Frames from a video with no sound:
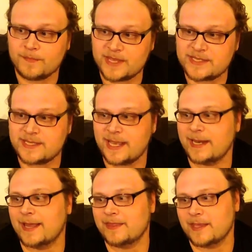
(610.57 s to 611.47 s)
This
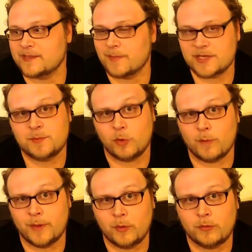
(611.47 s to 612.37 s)
set I think is much
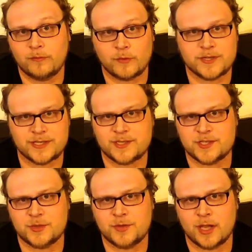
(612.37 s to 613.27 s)
more built for just the
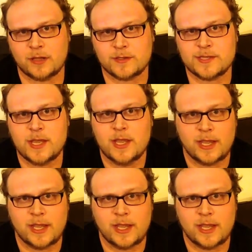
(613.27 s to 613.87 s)
2 colors,